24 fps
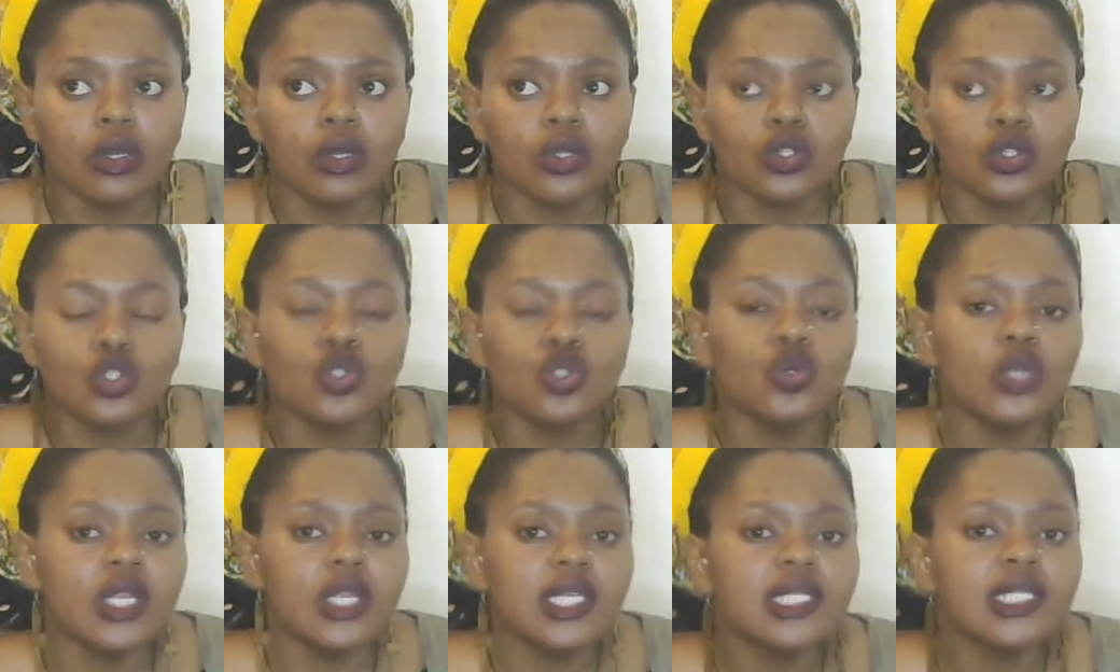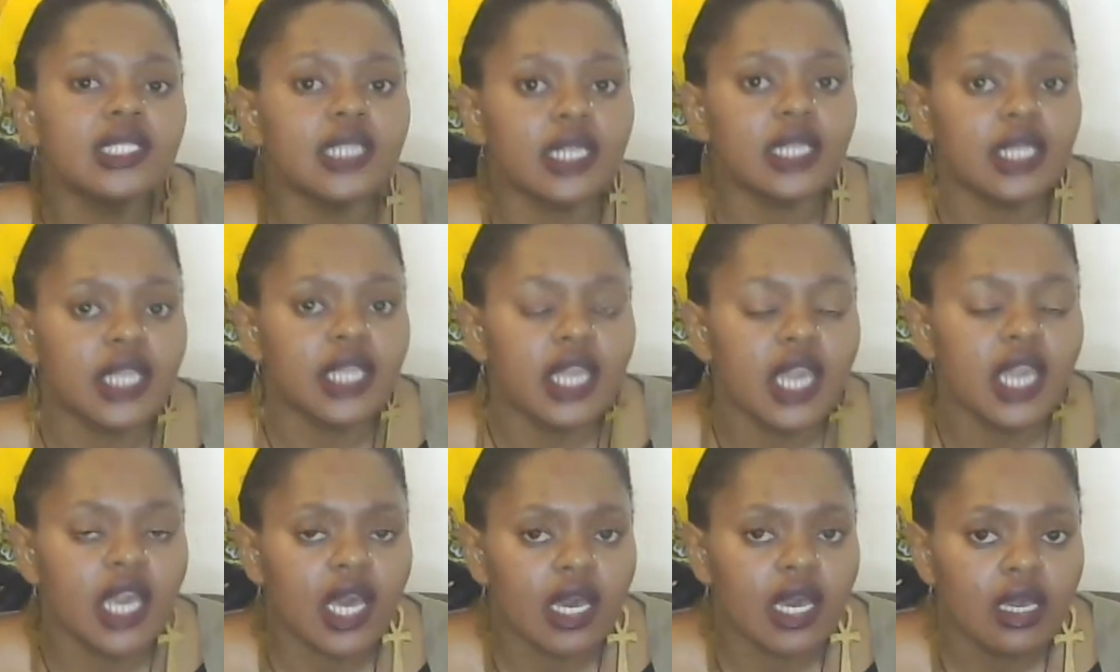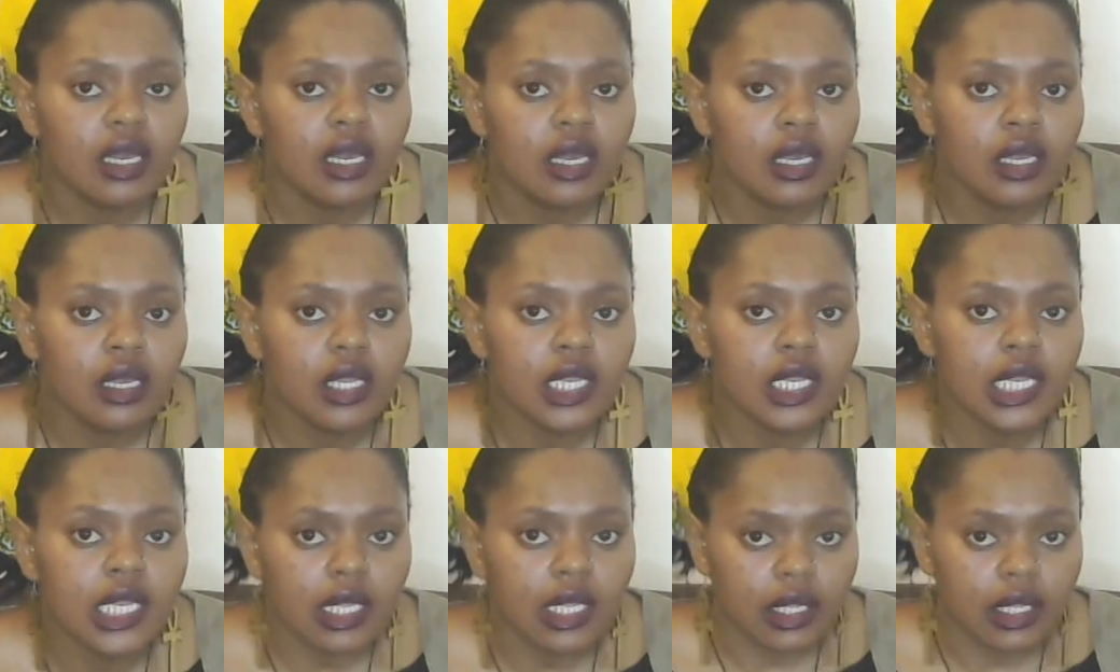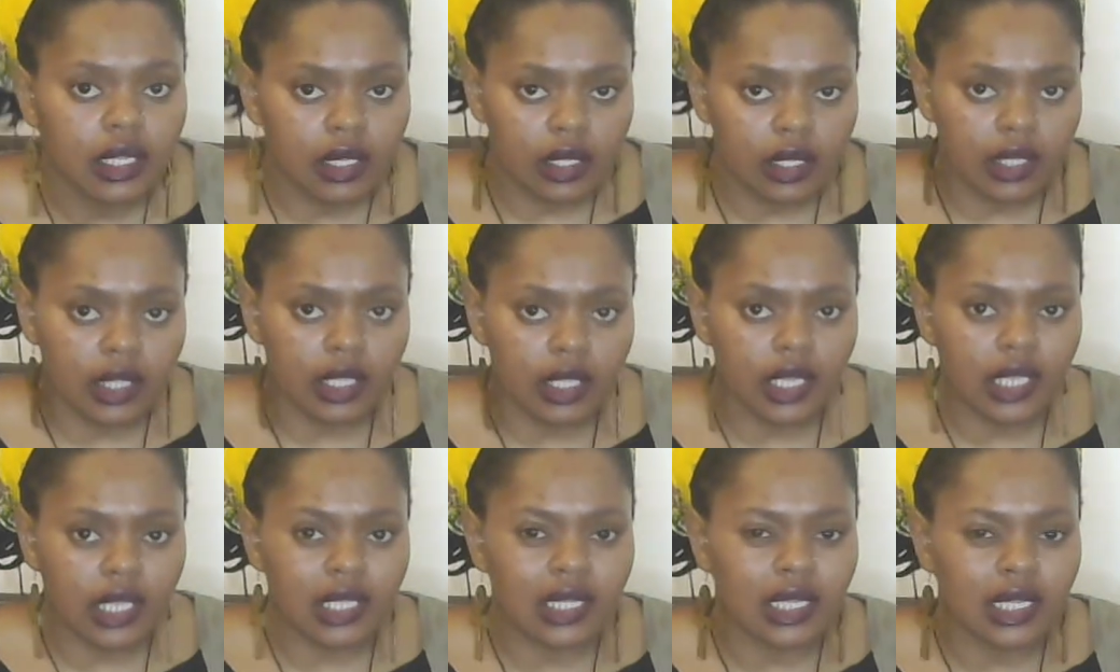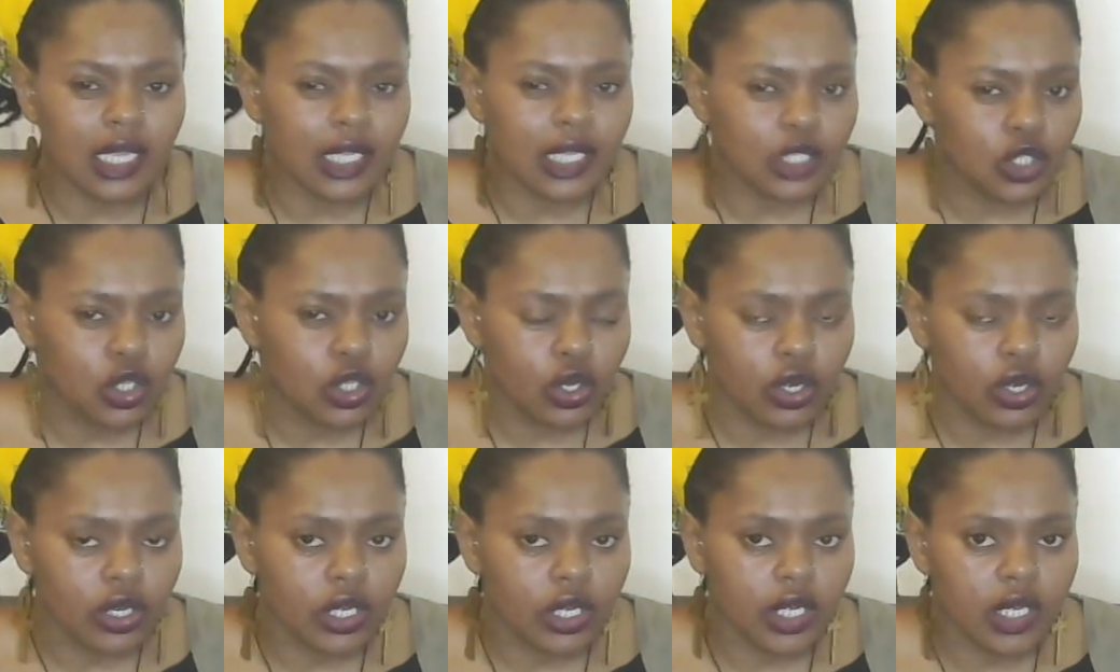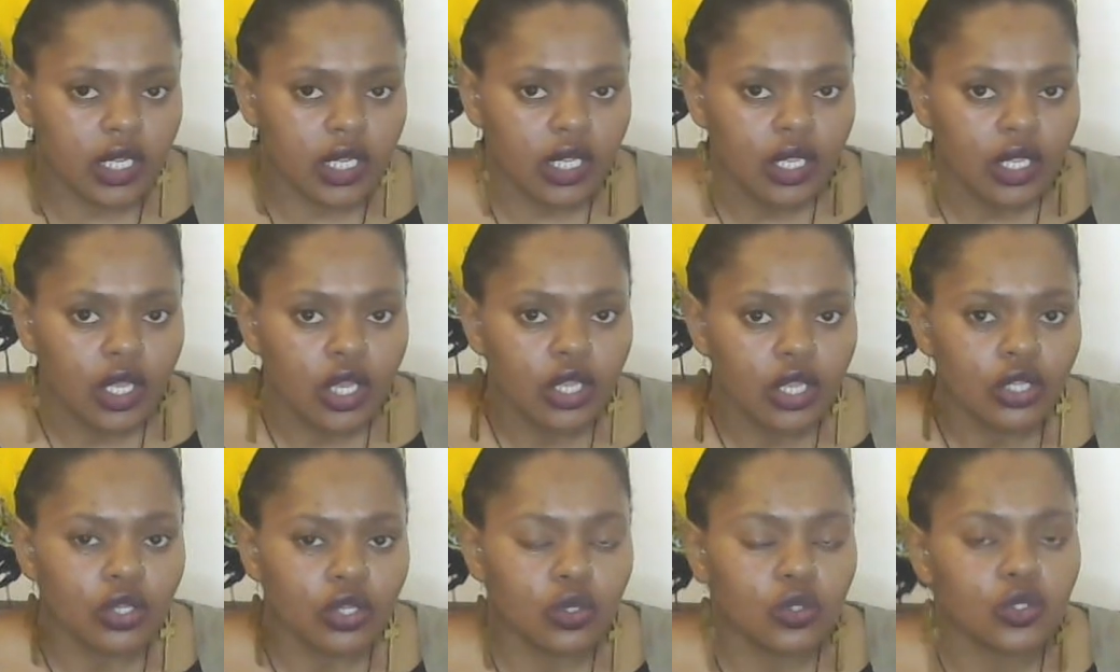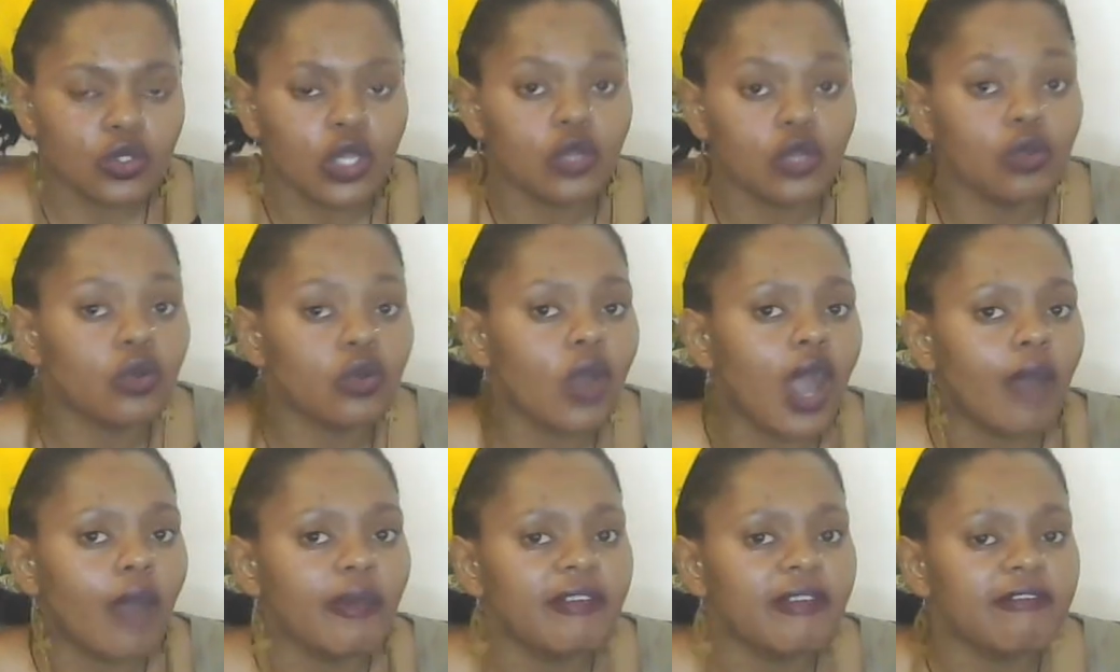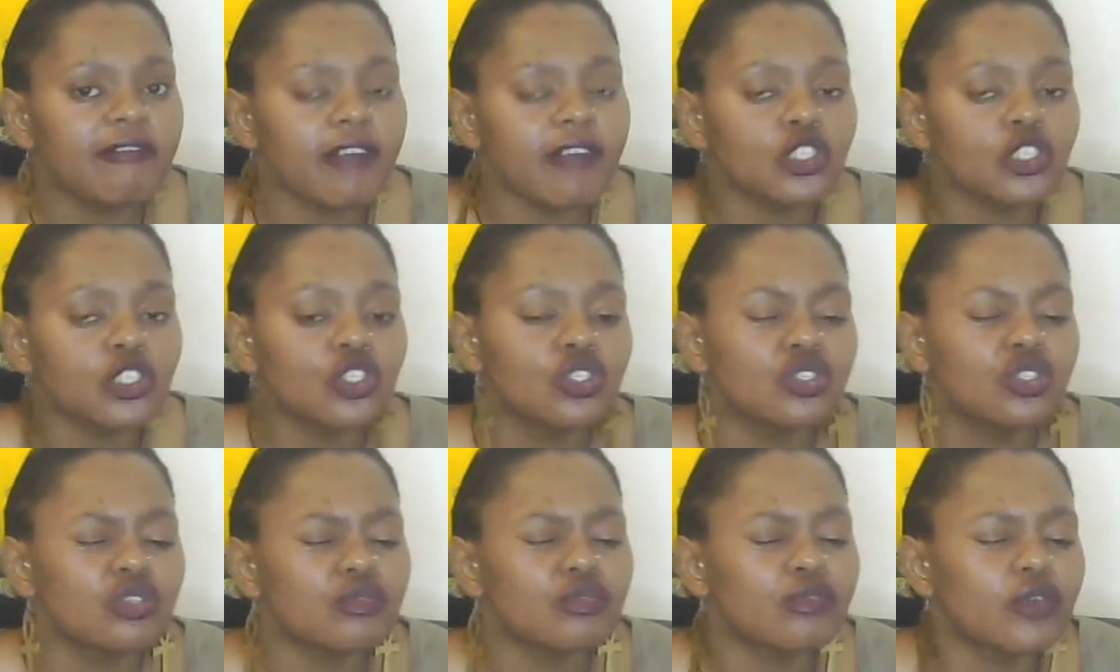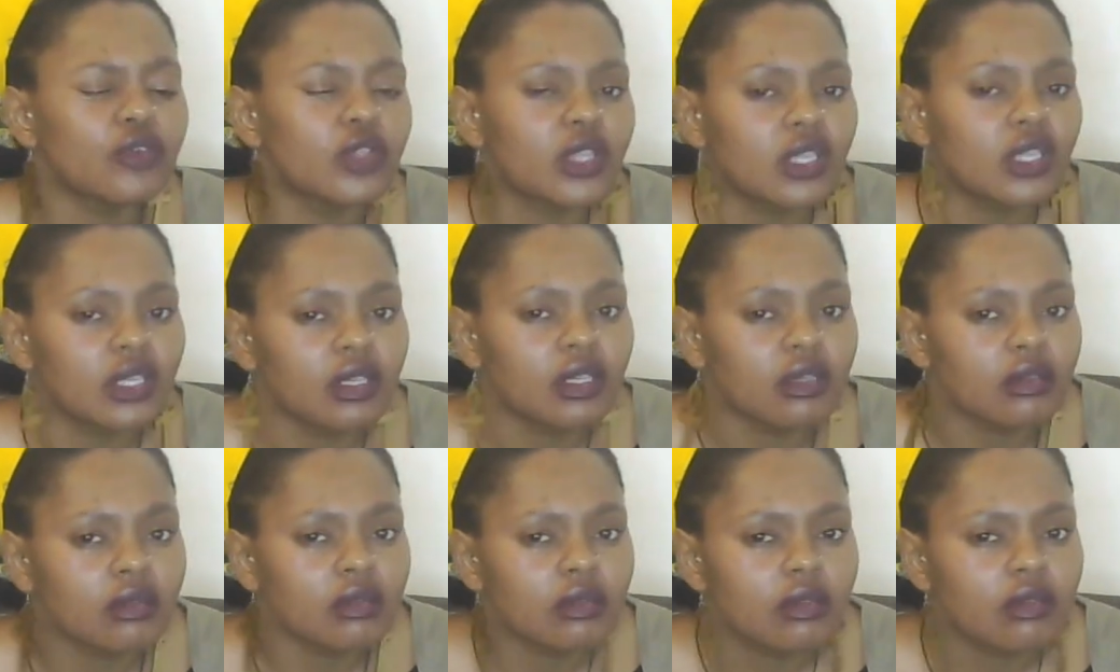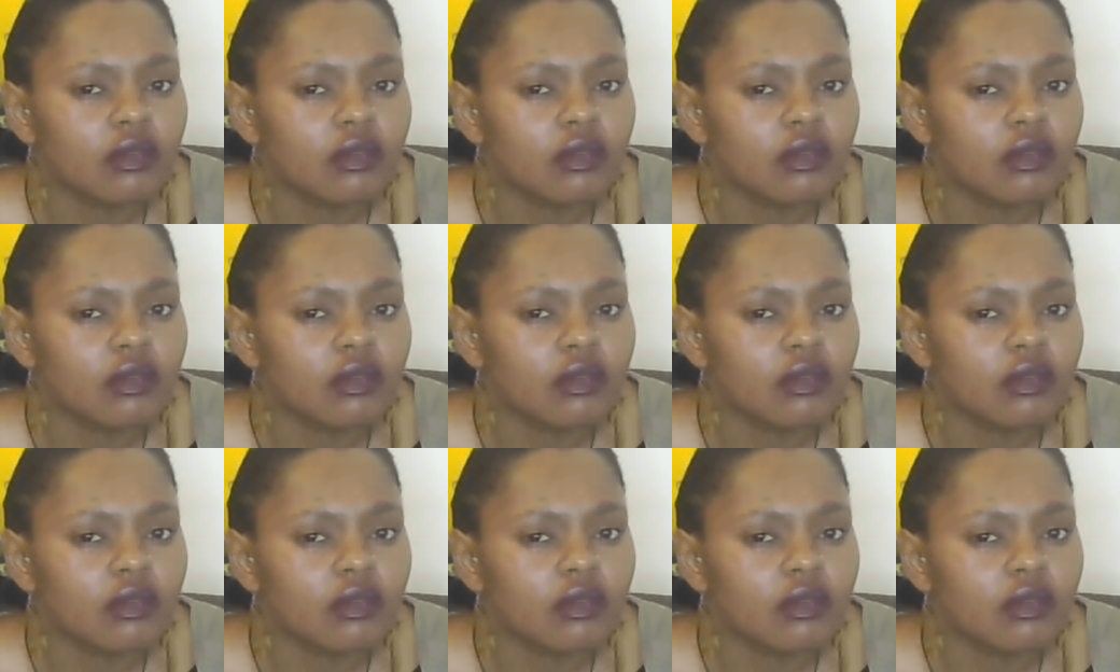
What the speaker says: listen and hear it internally, you know. So I don't know how it functions for the